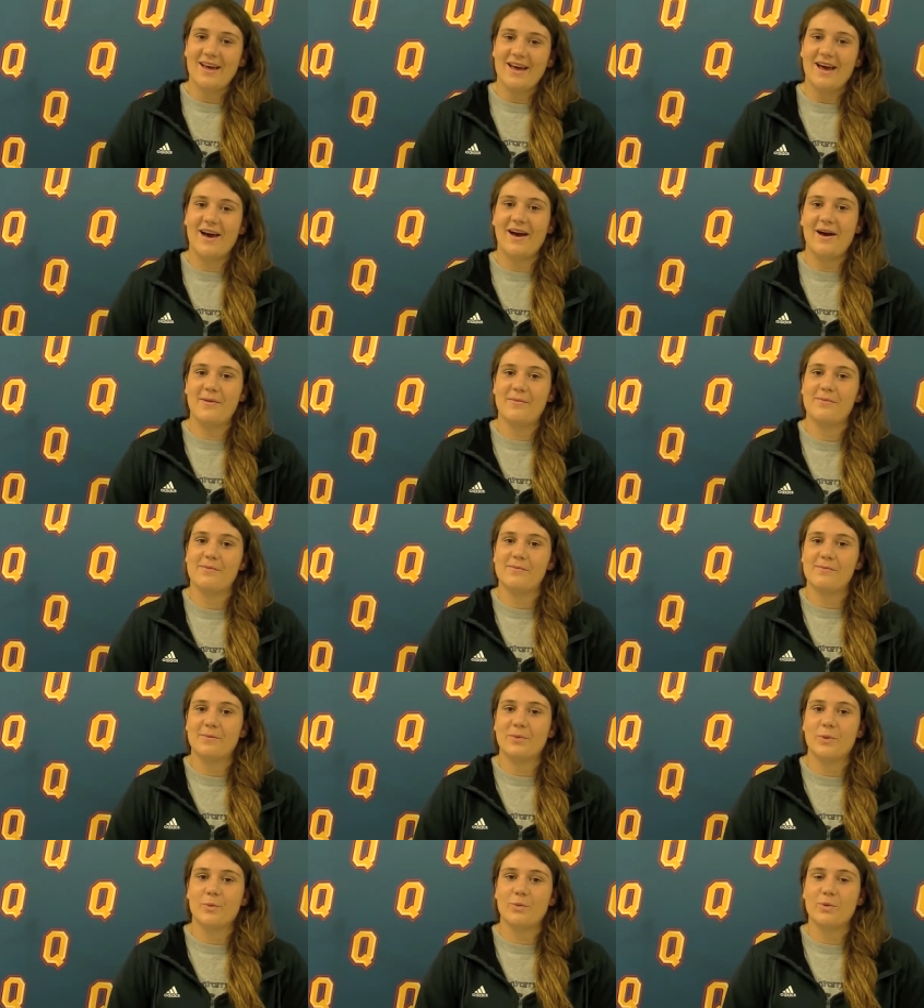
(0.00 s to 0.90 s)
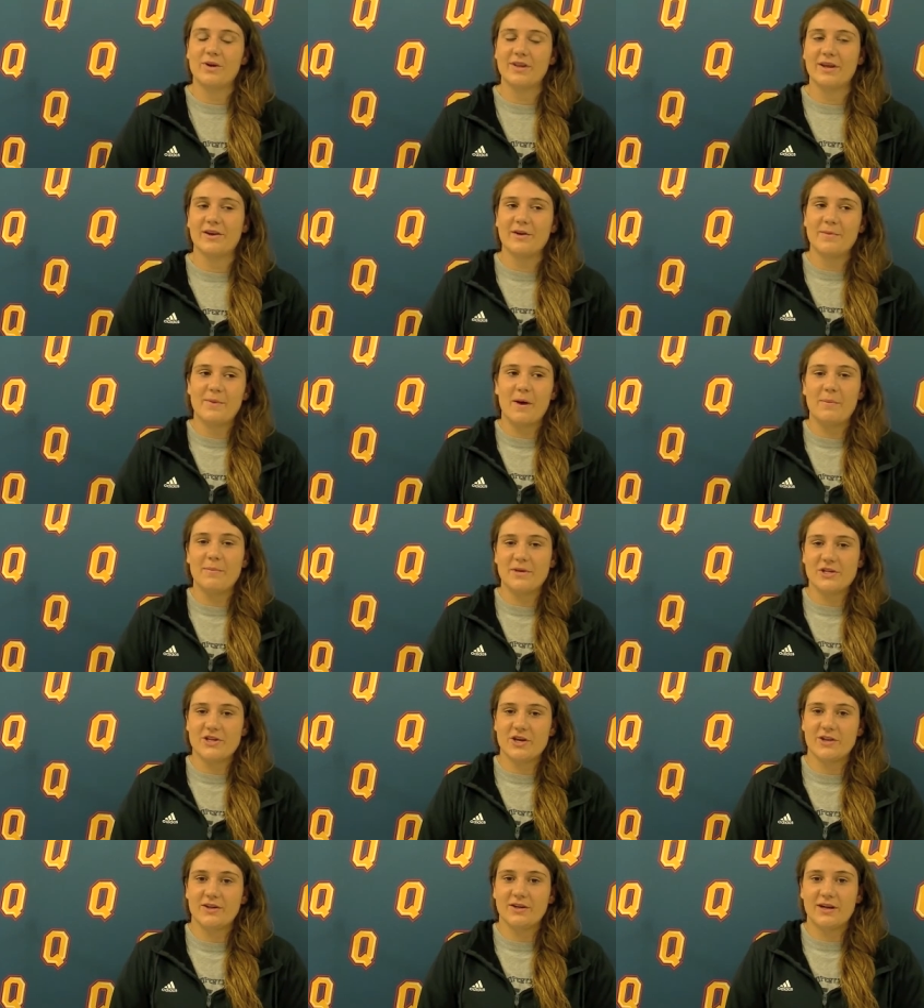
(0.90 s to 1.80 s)
Um, we're there to pump
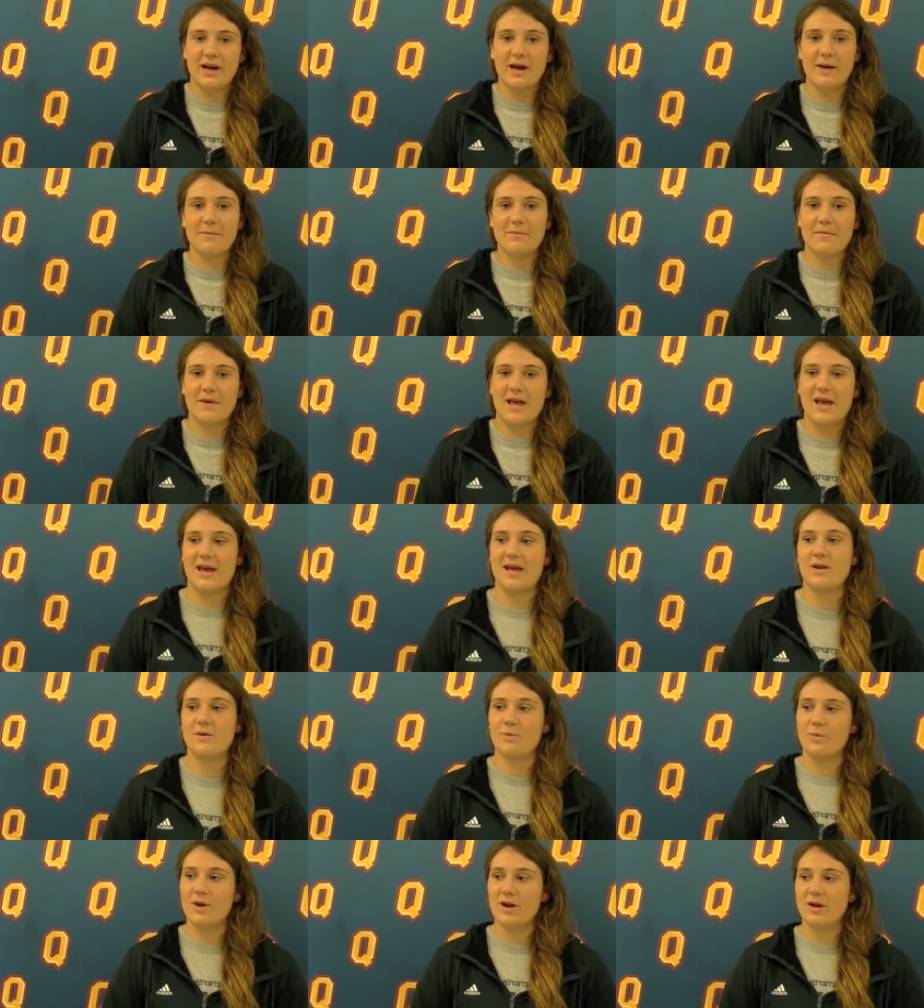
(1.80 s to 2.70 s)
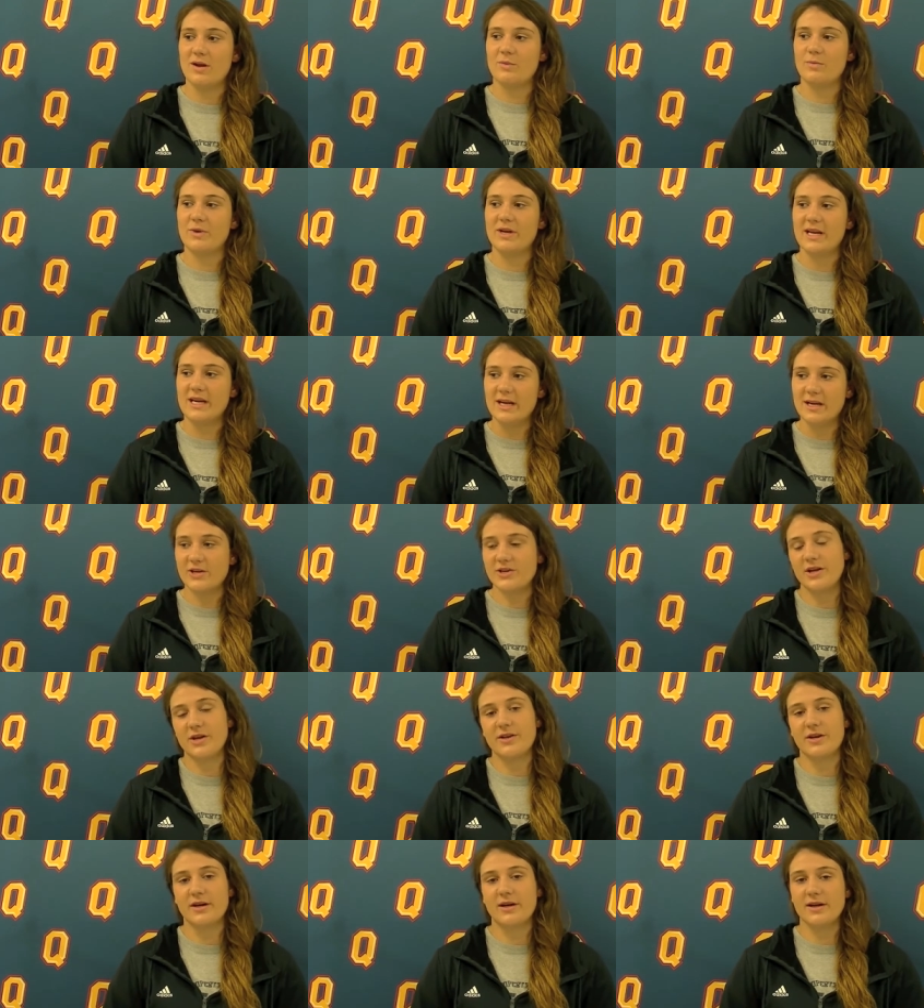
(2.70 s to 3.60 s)
each other up, and when we need each
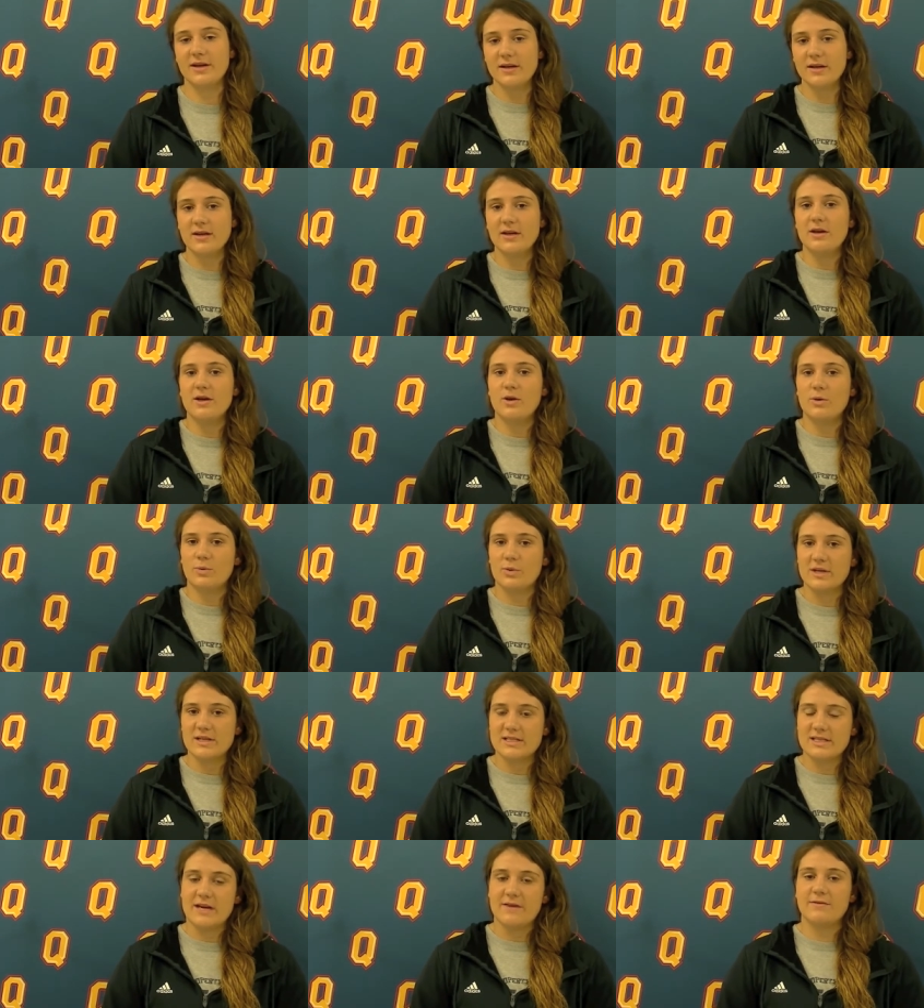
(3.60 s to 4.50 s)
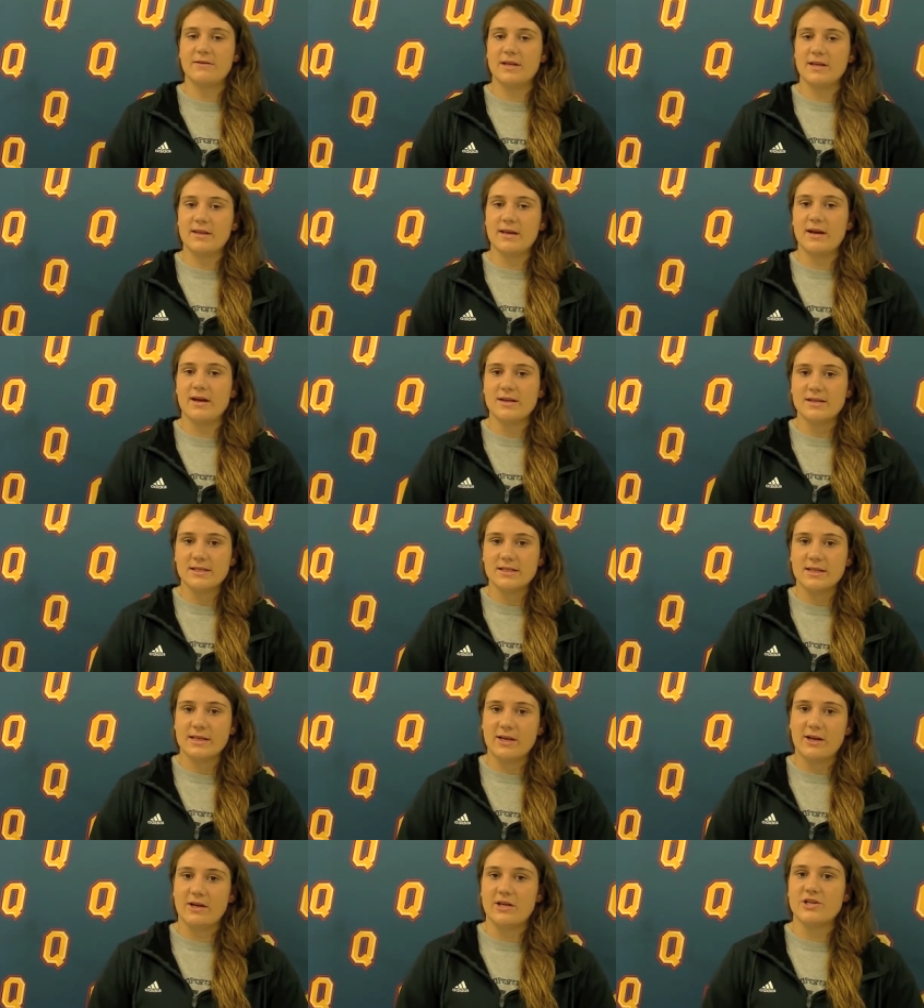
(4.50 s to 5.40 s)
other, we're definitely there to
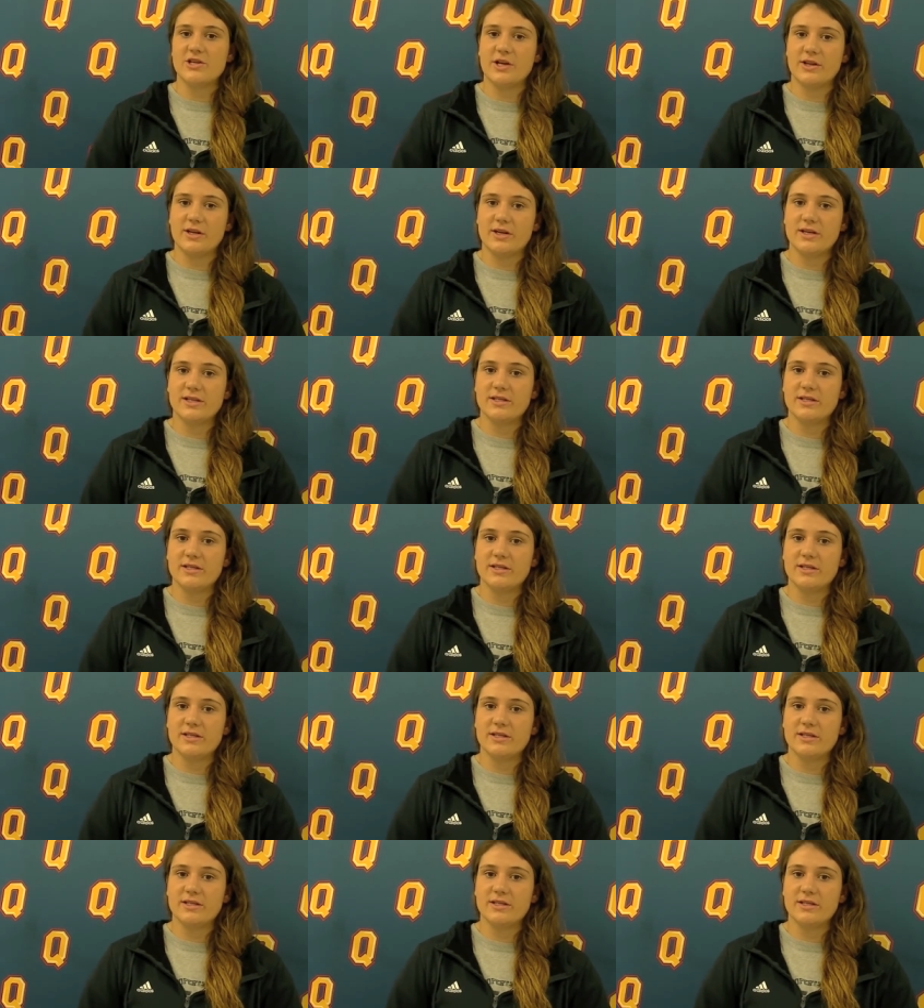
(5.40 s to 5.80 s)
lean on each other.